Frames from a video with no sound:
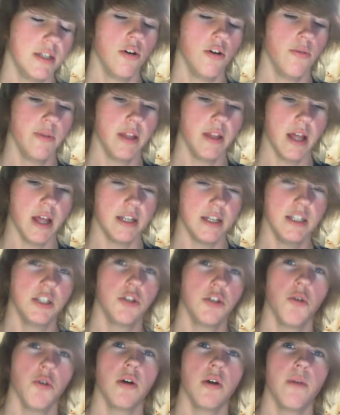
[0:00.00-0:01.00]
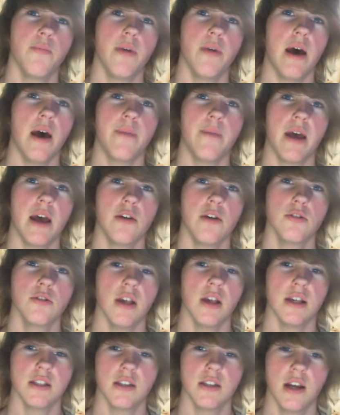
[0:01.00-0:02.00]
told me that he showed up at my house last